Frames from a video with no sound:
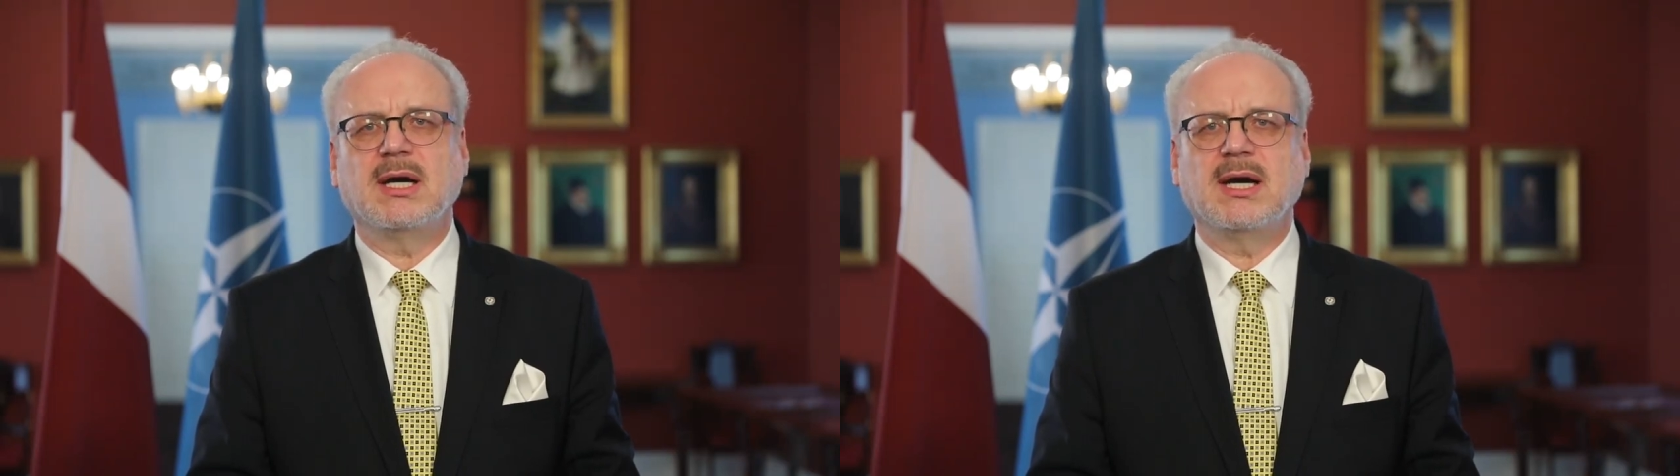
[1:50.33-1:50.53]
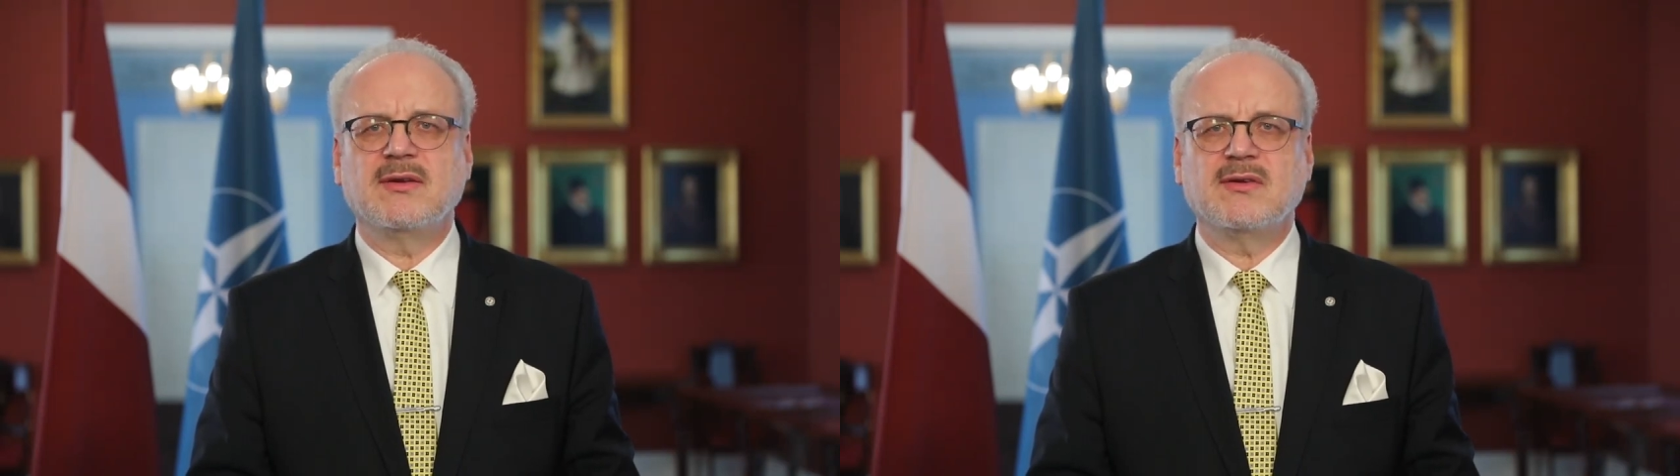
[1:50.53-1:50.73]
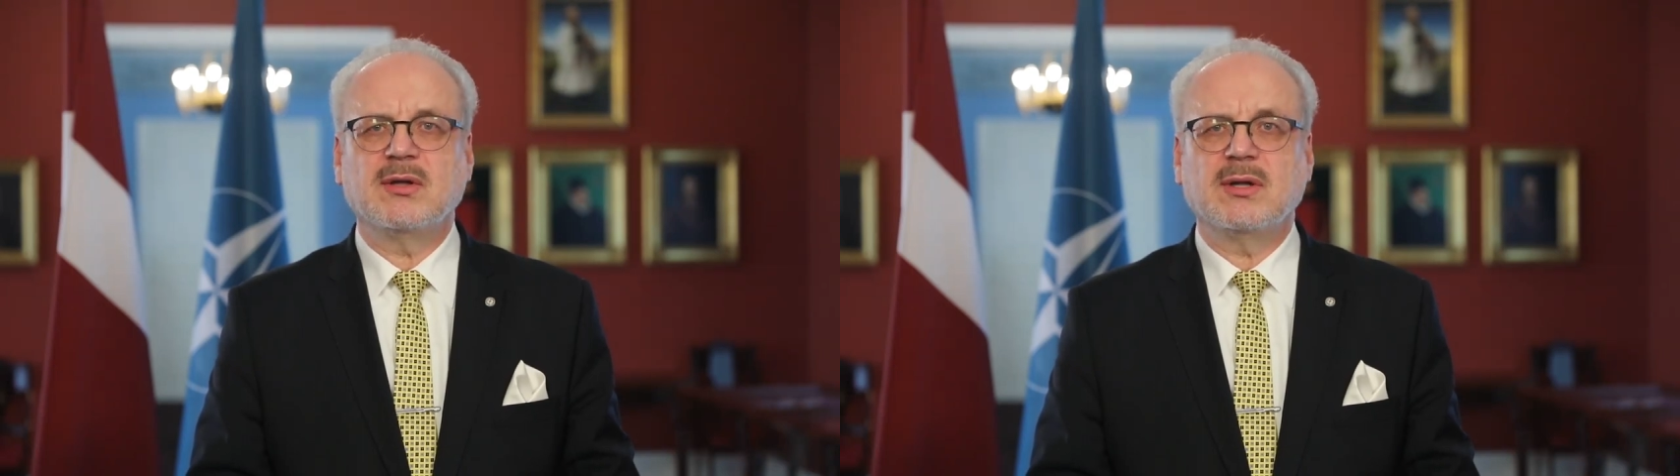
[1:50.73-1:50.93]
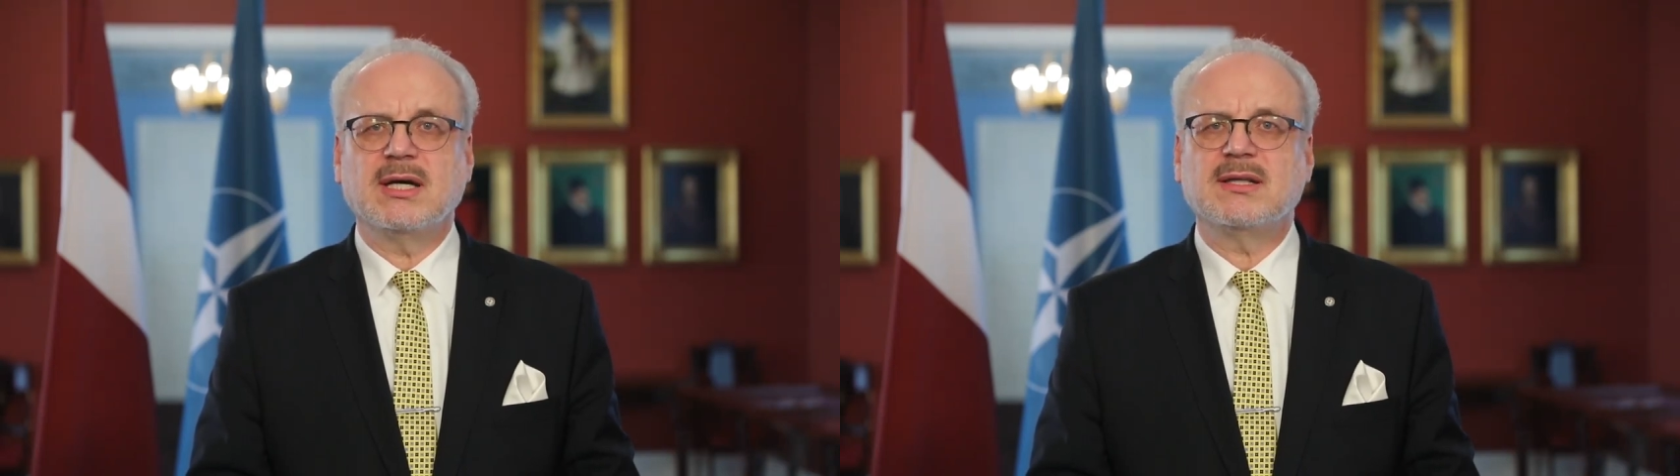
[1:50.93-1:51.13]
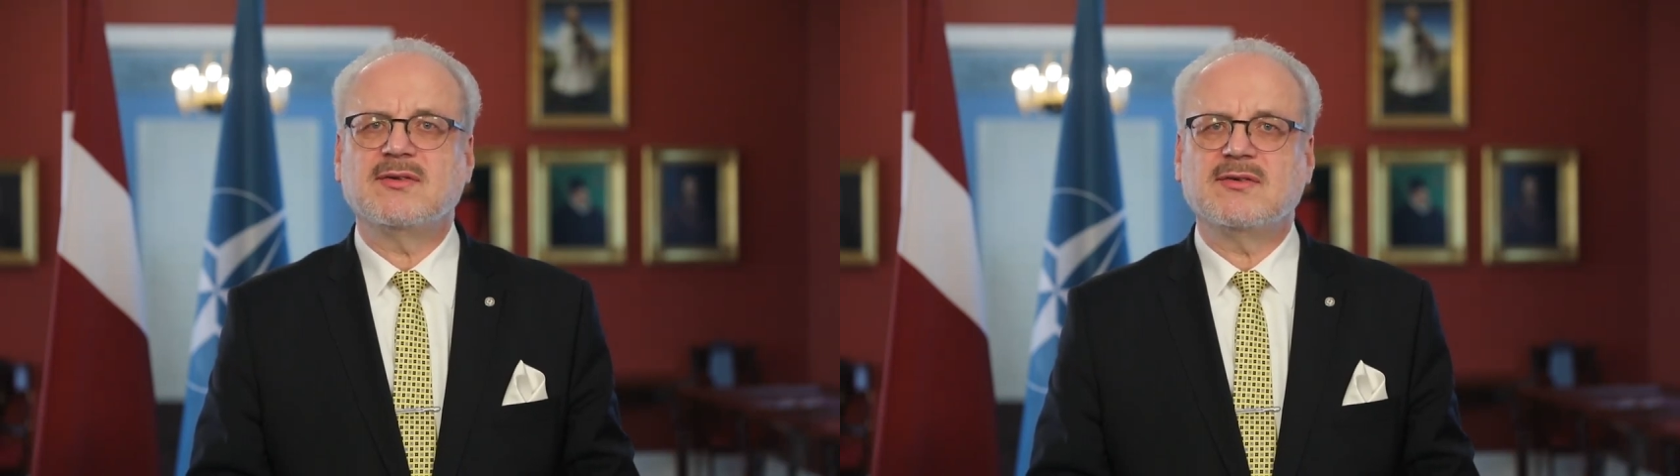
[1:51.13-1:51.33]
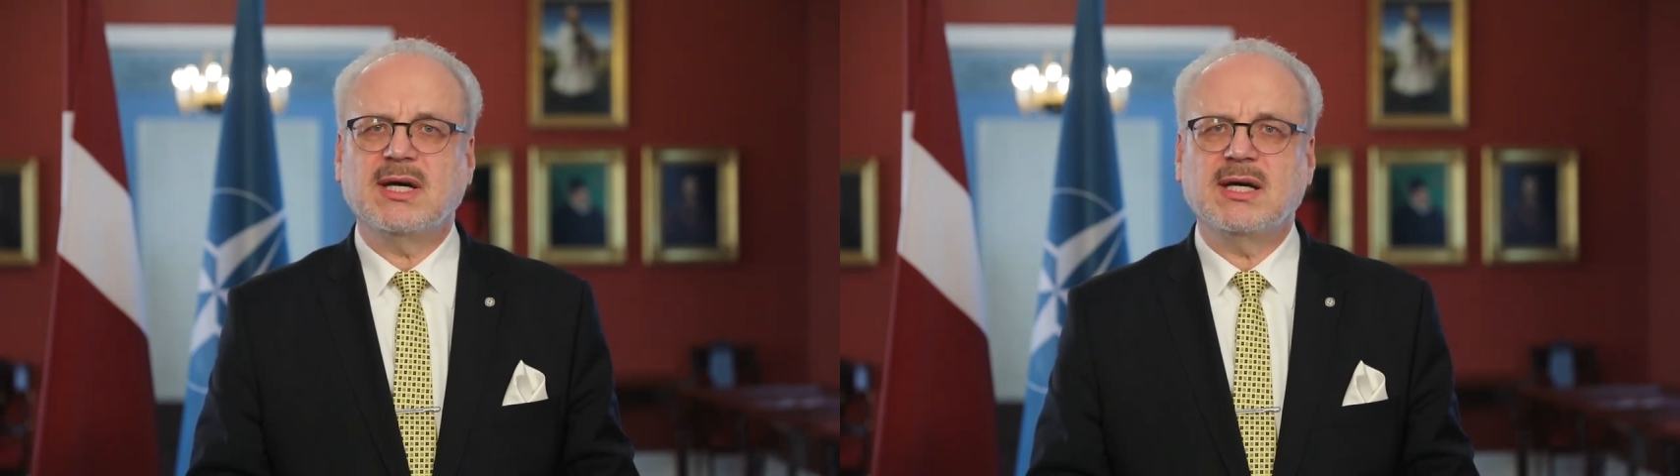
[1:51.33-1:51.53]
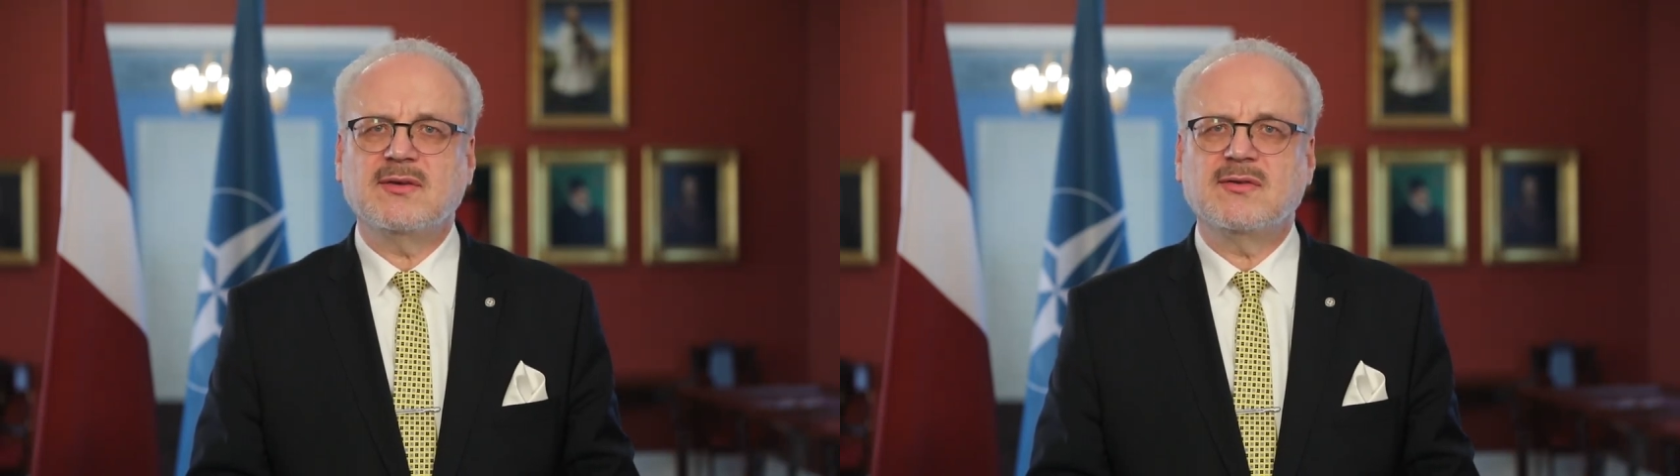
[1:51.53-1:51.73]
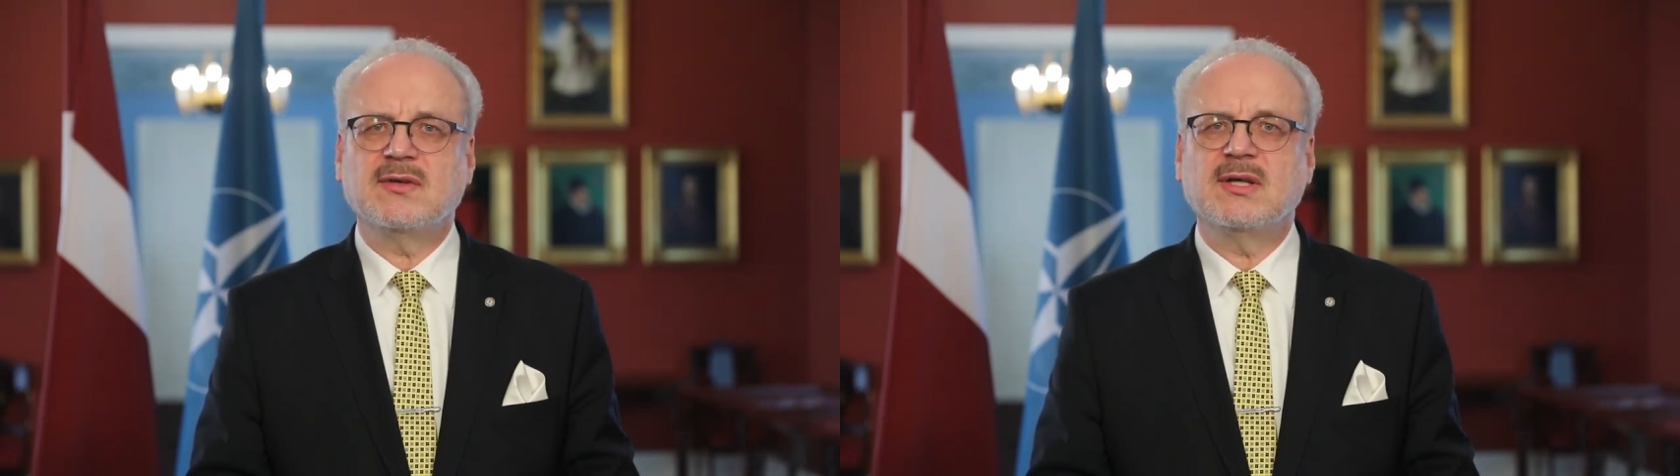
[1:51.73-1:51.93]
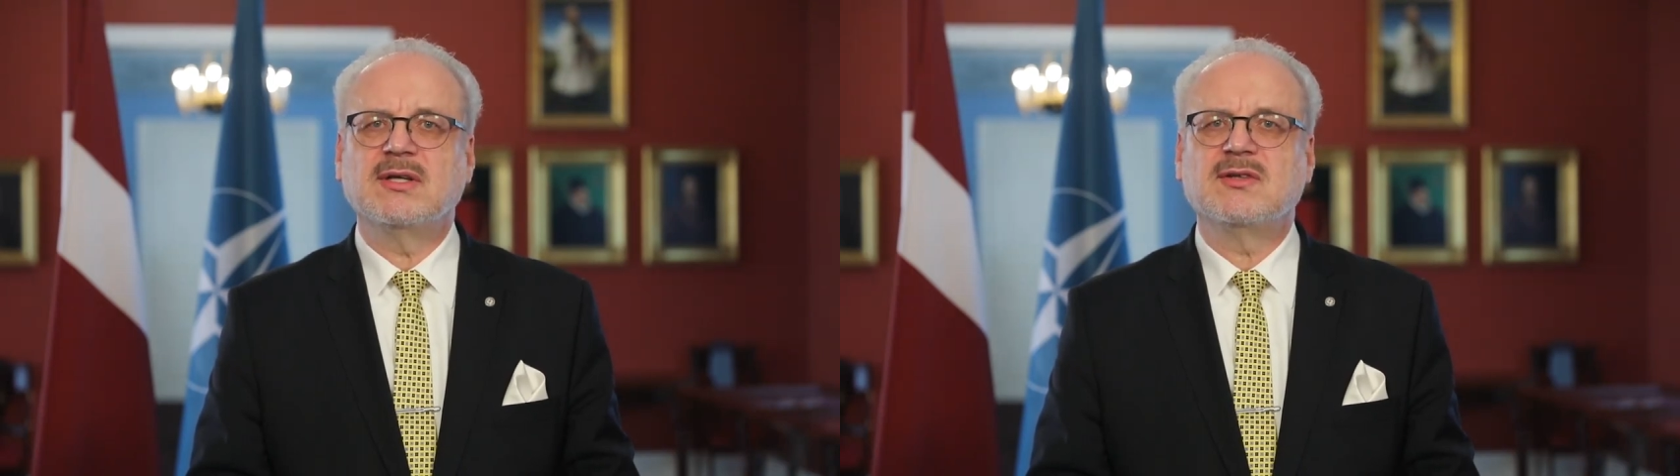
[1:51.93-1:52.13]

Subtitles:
and the United States